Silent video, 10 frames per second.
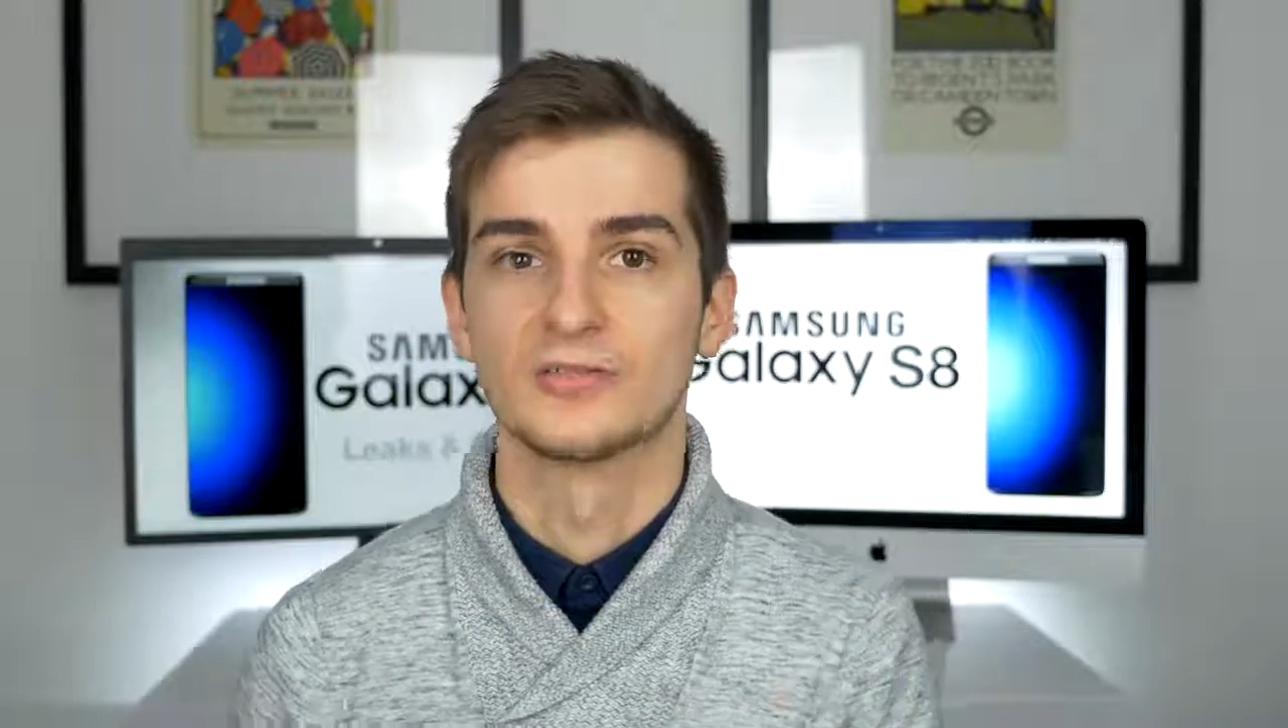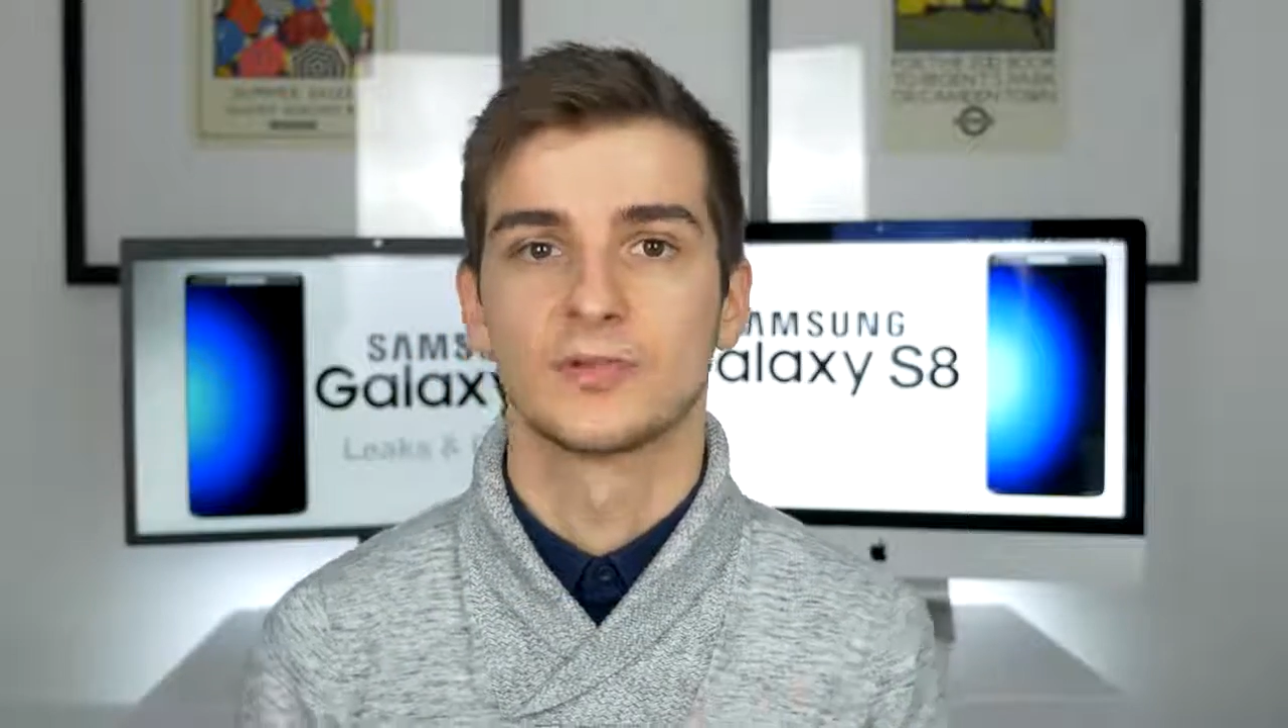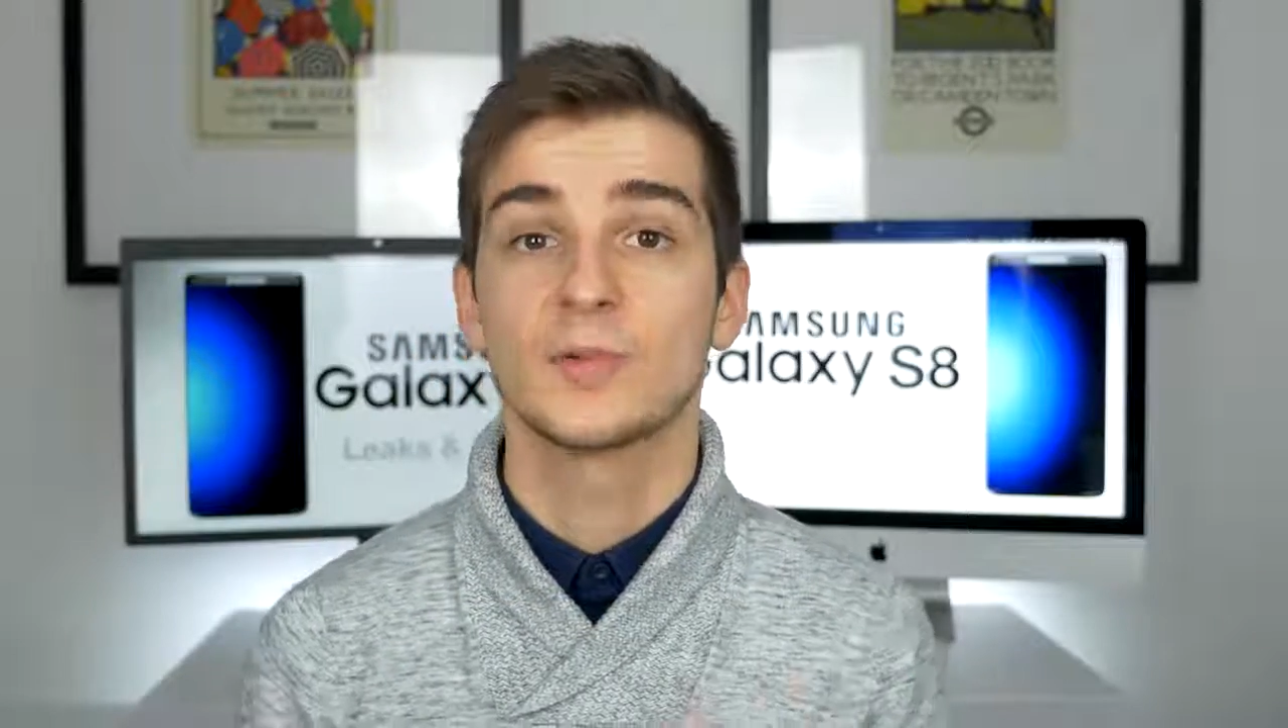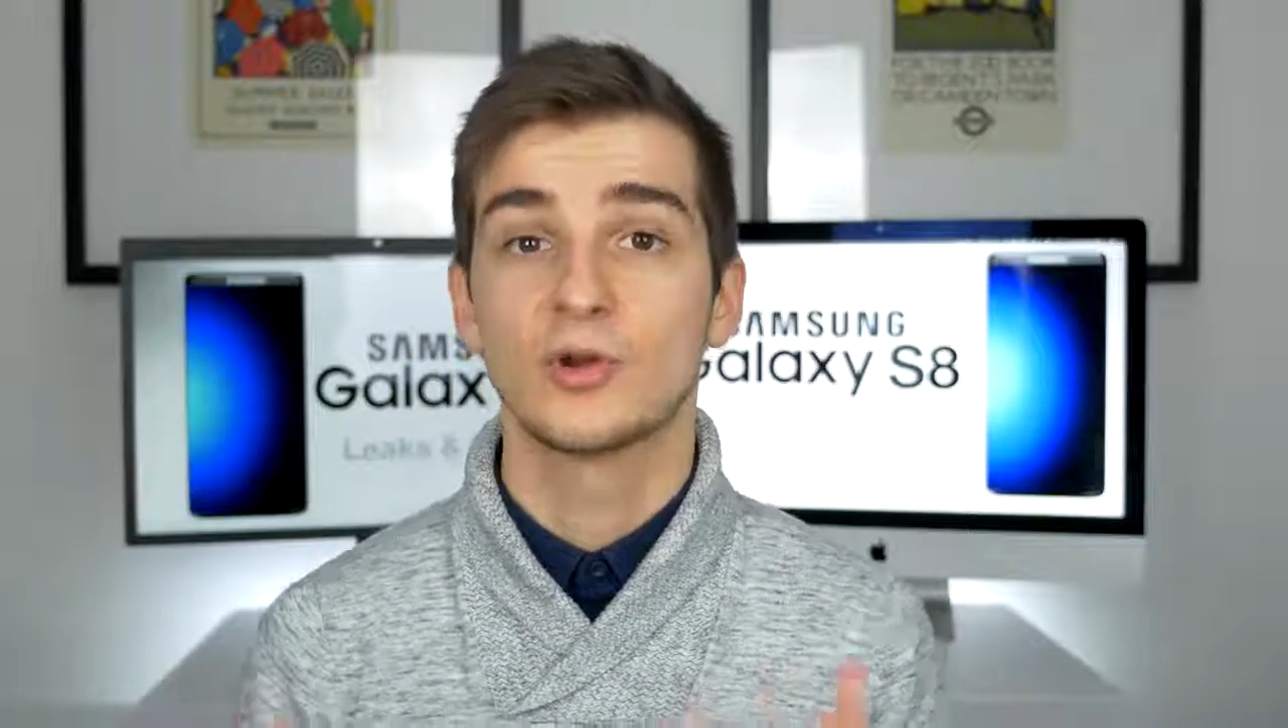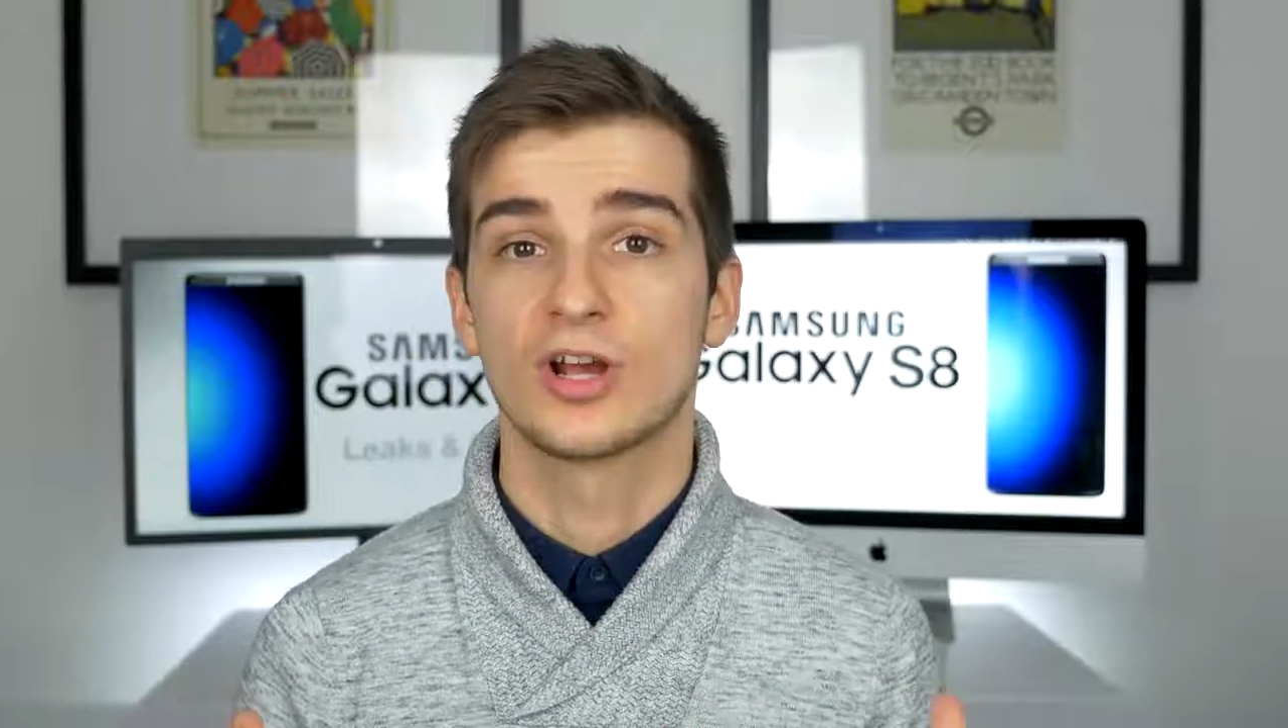
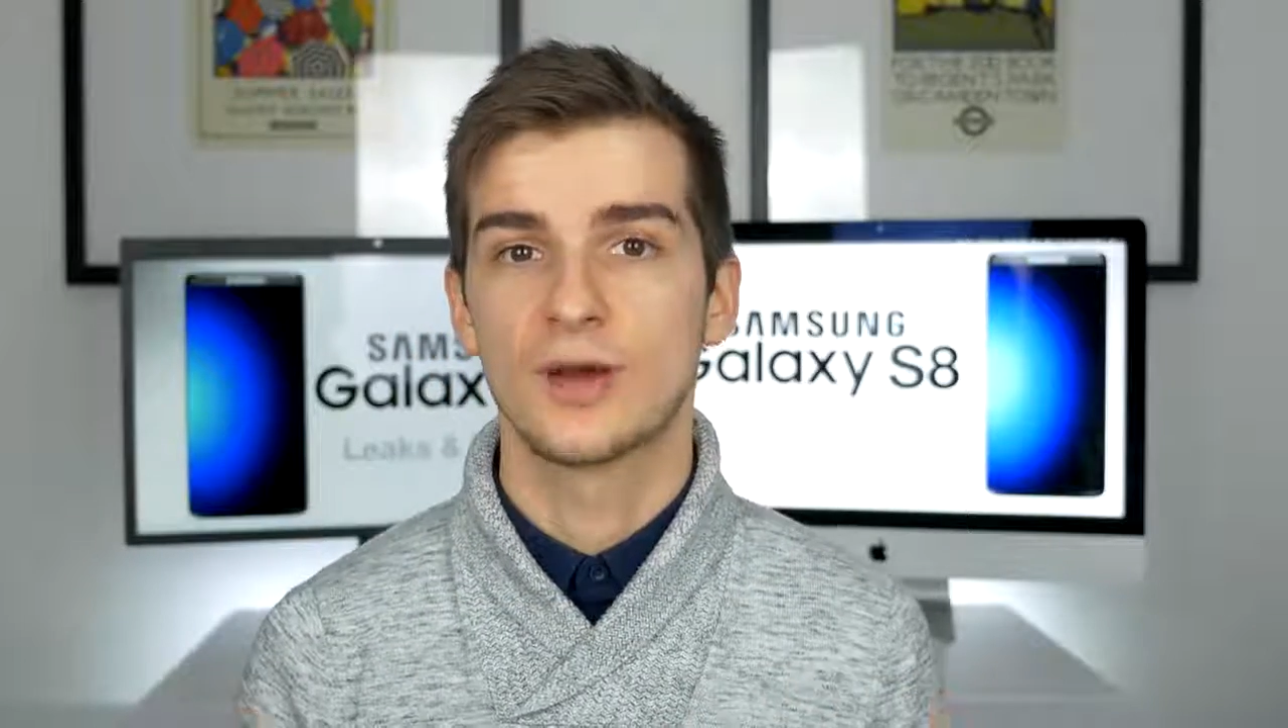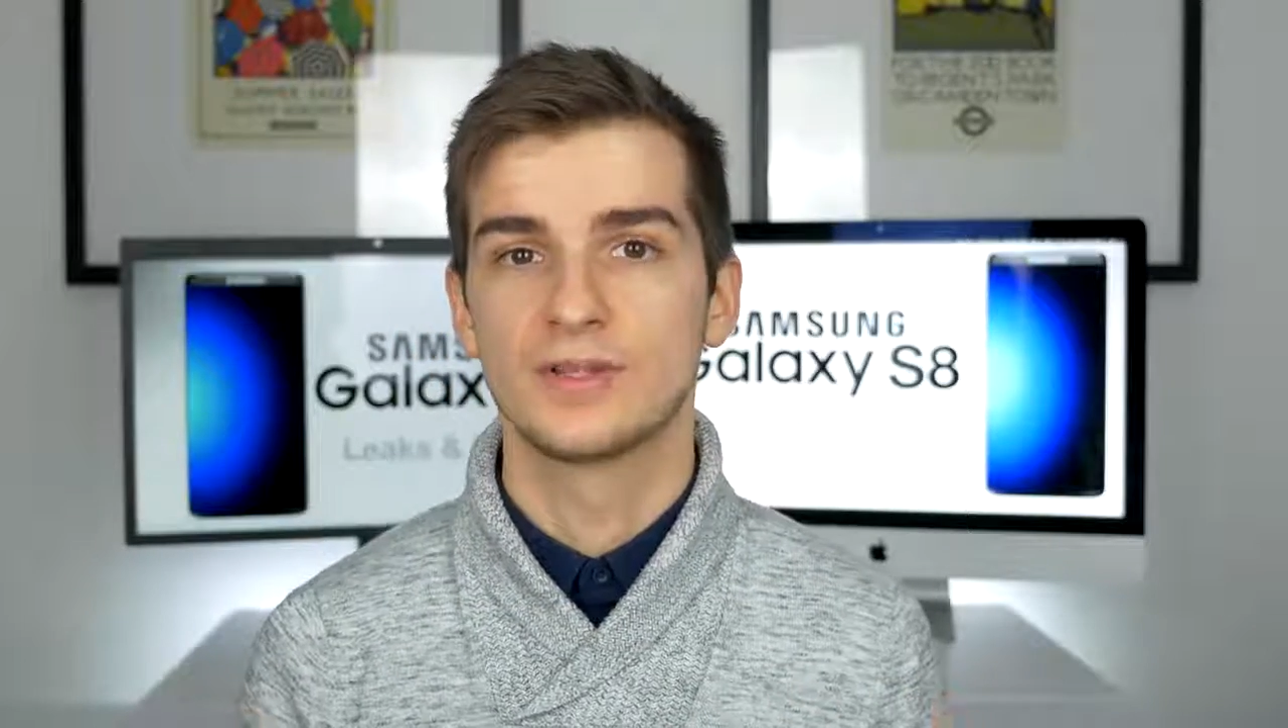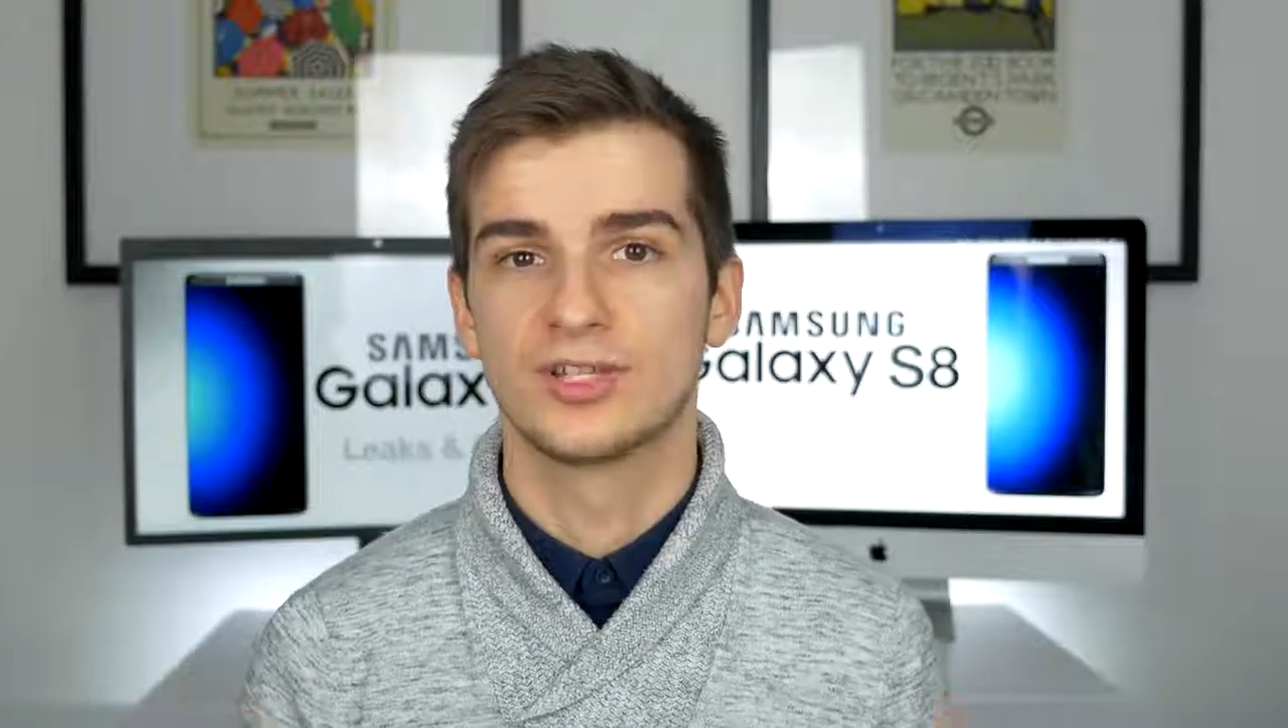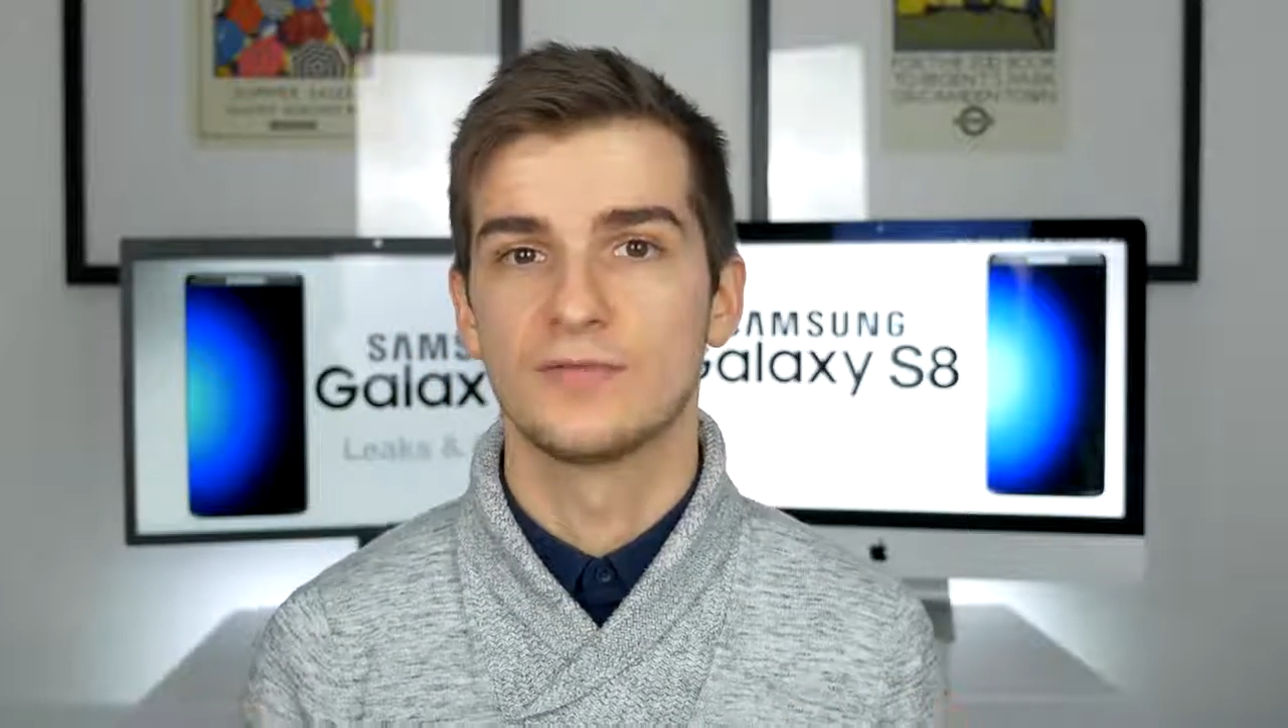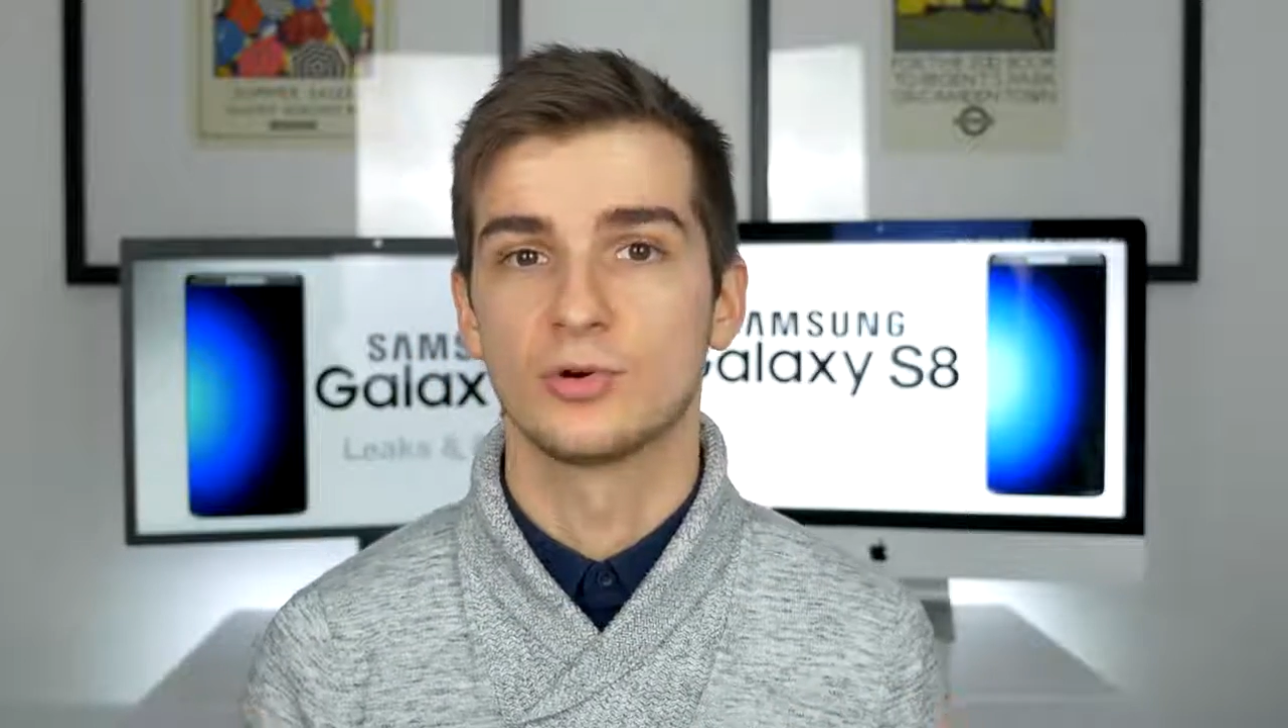Let me know in the
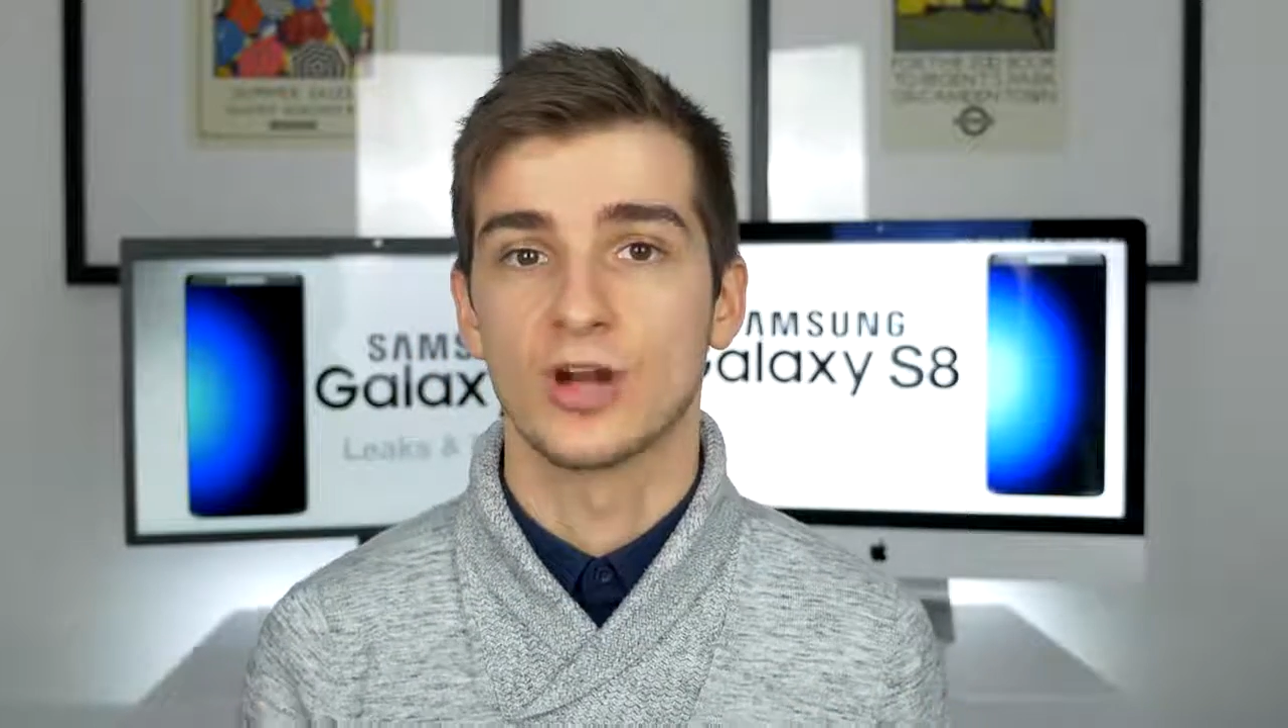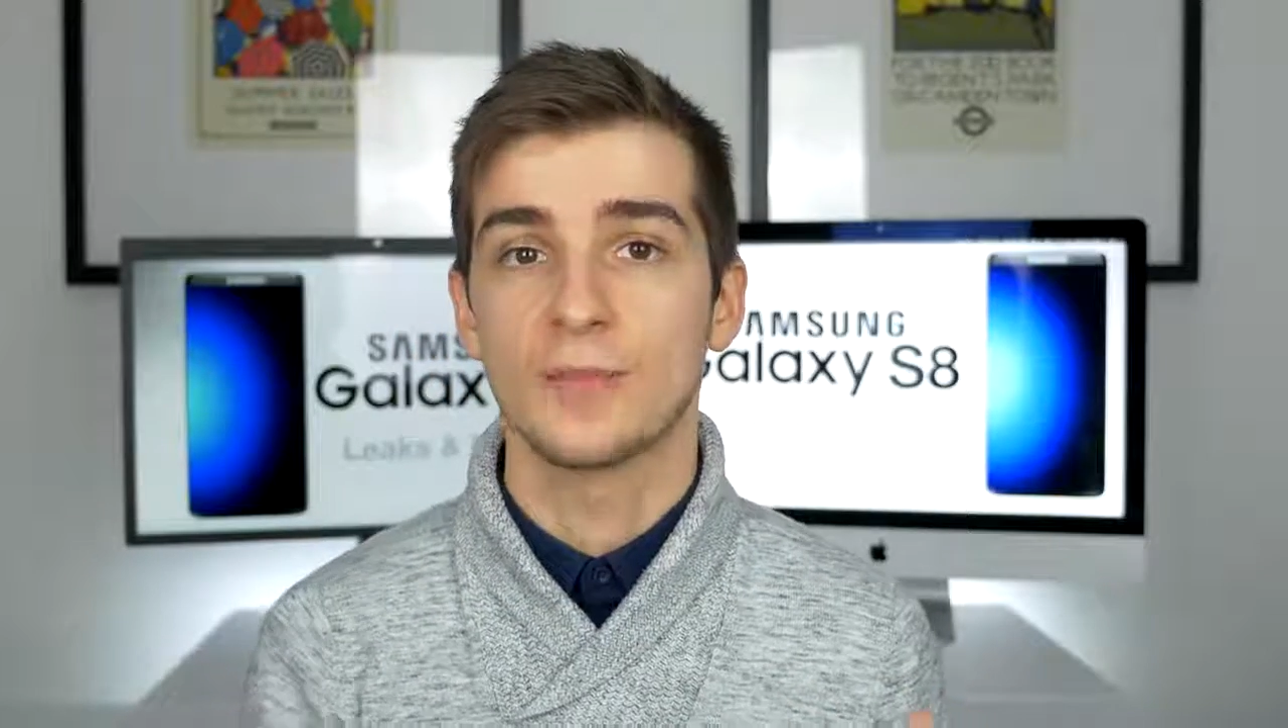comments if you're